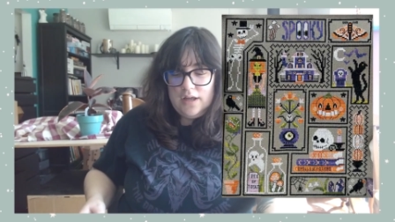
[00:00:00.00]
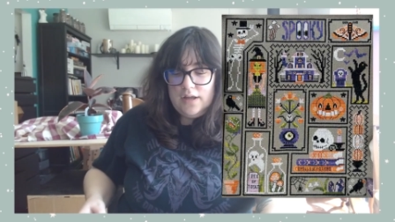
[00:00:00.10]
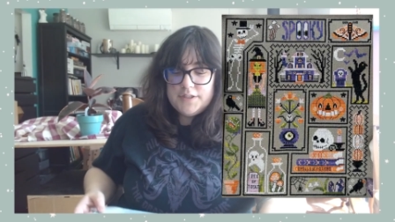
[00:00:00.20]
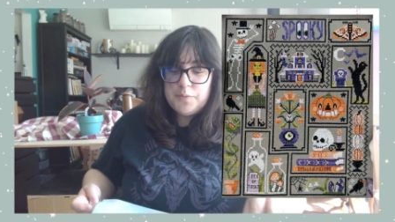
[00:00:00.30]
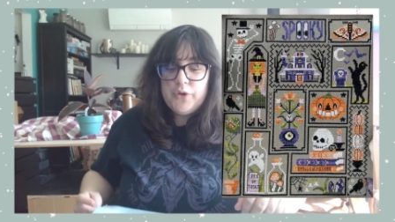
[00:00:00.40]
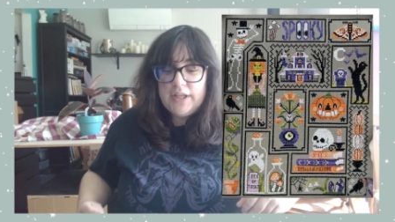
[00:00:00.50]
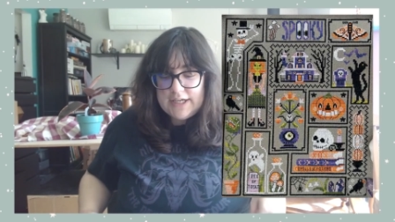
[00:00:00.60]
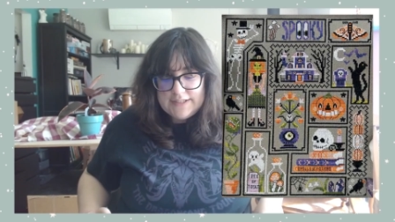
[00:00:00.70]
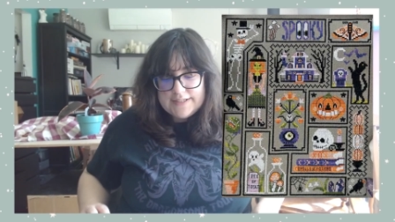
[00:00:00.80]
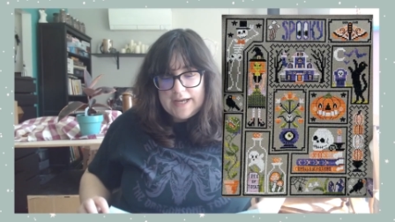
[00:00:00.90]
Spooky
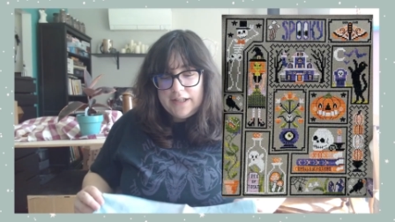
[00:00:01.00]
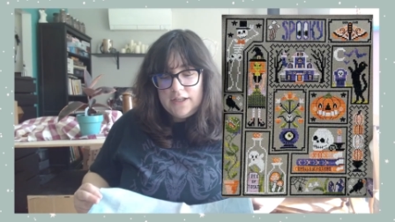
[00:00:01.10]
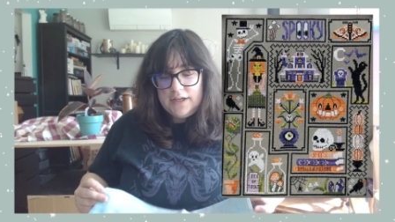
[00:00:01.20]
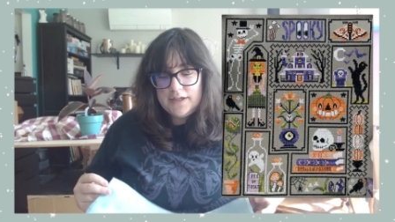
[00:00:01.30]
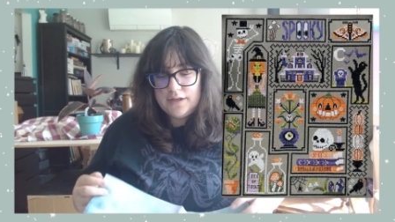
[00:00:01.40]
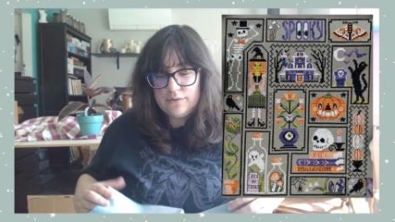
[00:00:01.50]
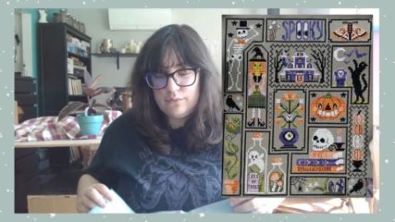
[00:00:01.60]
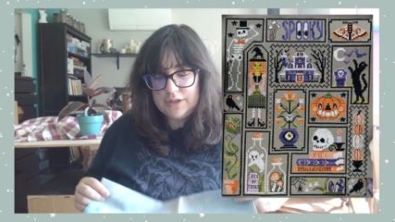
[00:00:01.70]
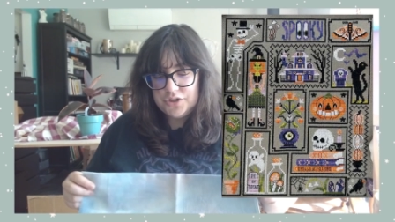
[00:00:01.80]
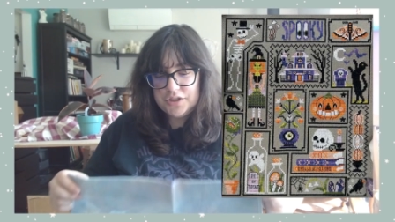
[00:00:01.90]
Night Owl,
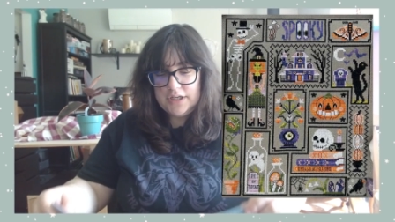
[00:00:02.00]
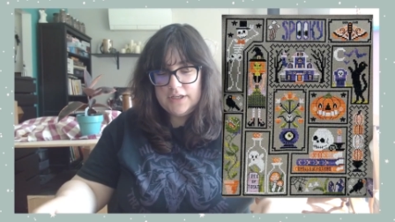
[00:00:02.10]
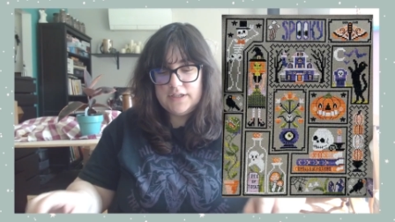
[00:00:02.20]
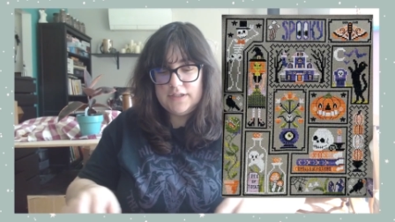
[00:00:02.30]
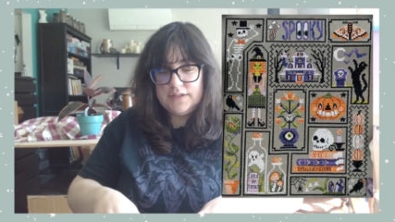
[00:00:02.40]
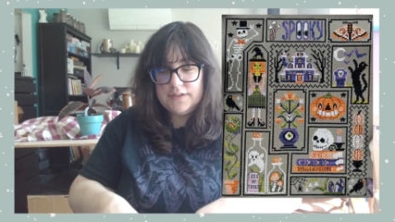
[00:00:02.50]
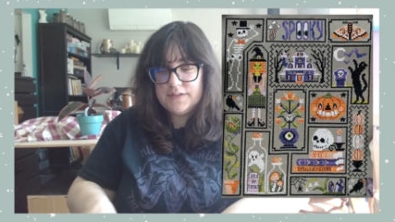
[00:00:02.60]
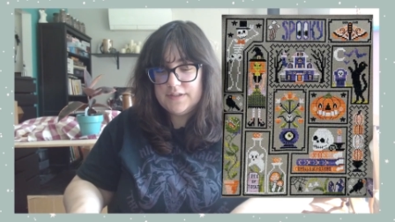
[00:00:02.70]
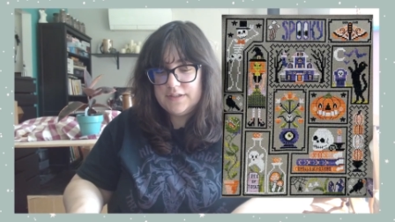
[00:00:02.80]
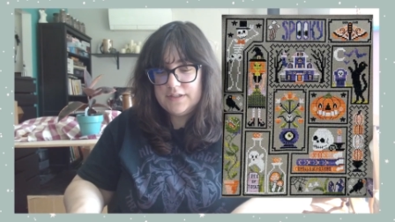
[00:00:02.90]
which
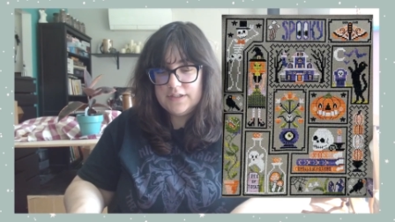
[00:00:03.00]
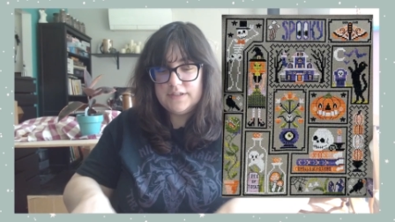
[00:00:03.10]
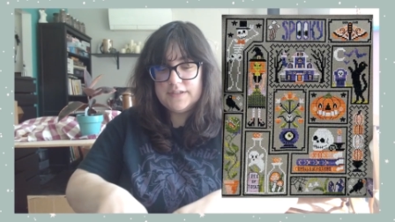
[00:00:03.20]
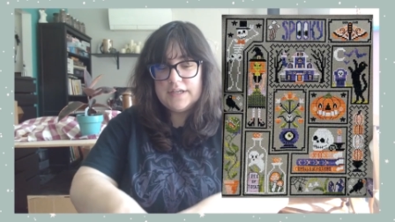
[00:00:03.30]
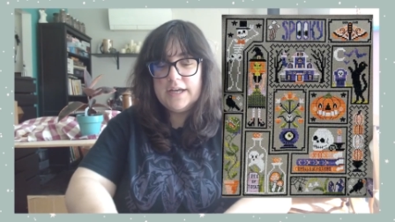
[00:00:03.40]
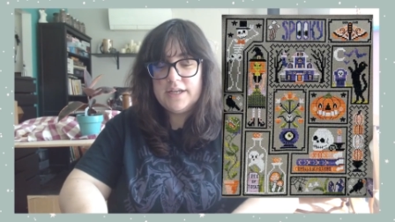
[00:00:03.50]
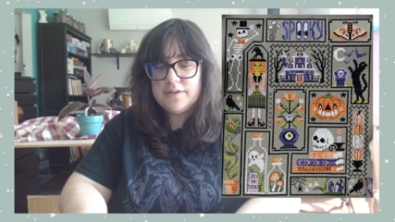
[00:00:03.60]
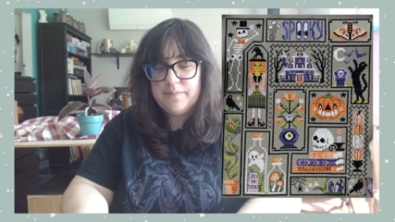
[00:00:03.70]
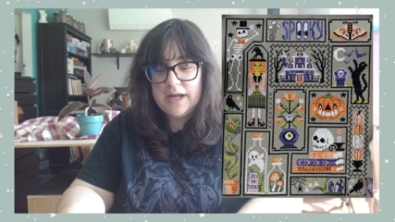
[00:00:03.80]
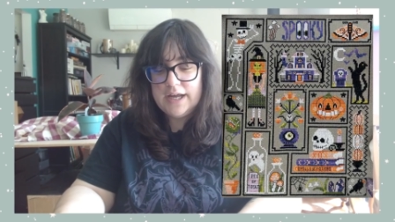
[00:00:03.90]
is
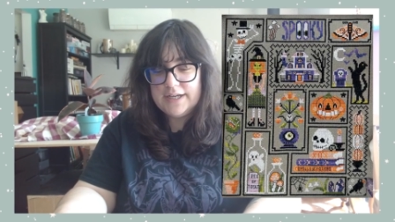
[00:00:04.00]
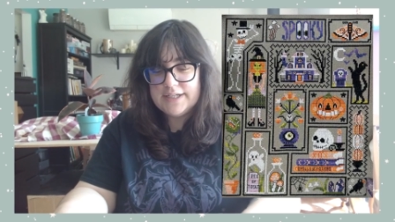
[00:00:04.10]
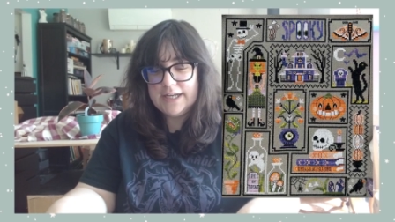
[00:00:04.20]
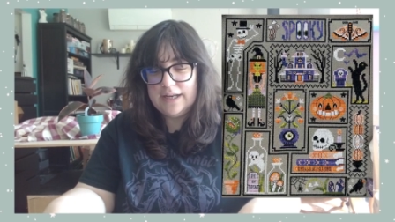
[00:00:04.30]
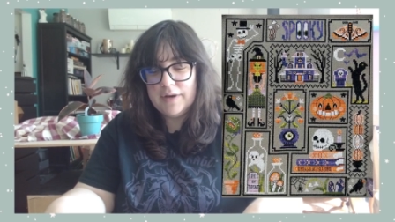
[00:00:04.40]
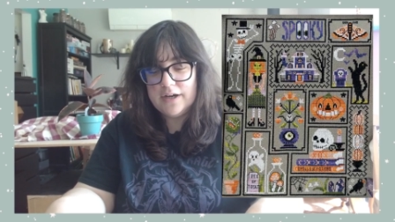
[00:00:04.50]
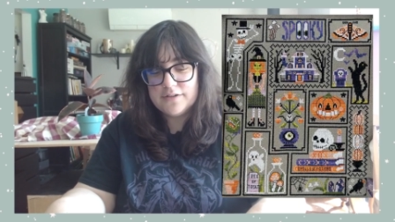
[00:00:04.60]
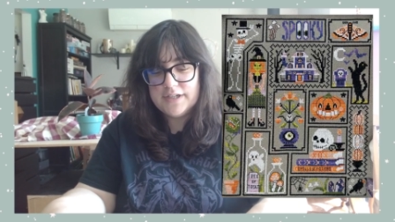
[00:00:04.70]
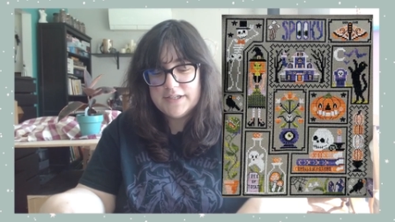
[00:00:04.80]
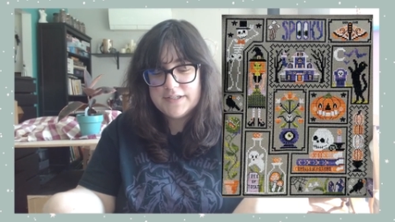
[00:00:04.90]
designed by Tiny
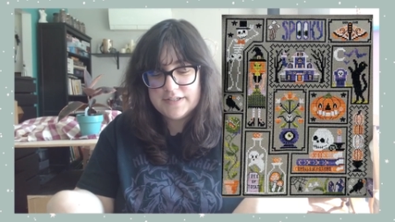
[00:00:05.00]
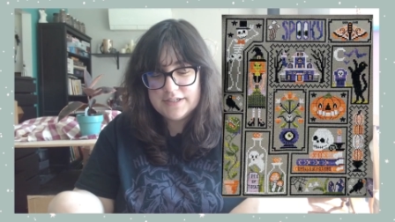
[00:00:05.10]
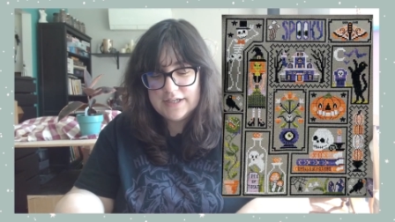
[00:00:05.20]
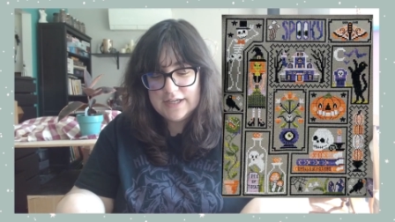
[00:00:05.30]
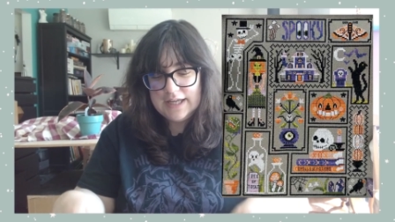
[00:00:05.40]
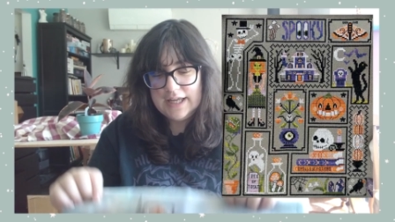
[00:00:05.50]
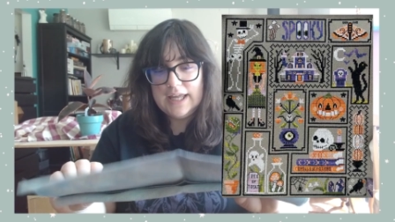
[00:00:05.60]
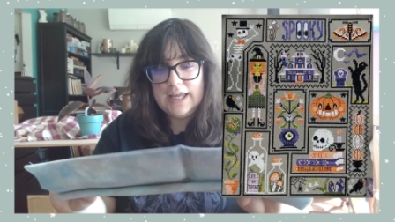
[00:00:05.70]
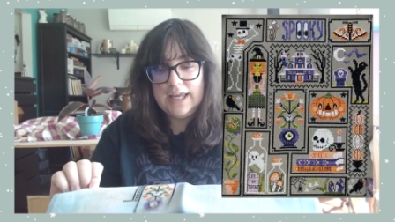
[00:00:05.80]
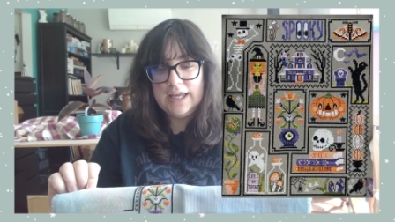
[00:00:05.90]
Modernist,
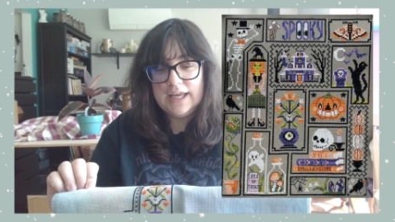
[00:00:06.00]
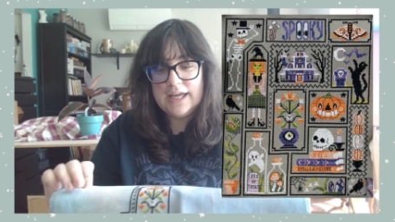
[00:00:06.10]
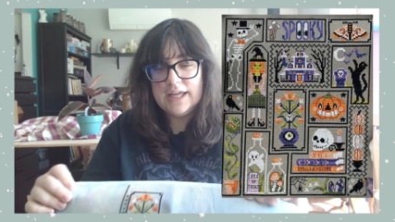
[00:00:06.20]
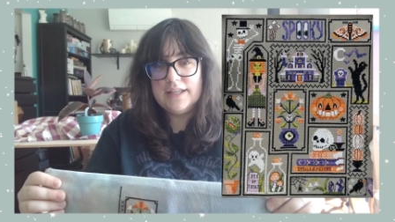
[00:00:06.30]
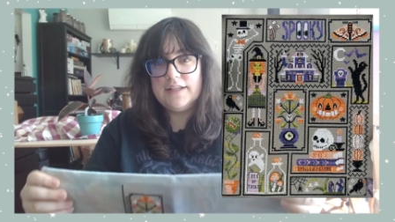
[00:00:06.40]
and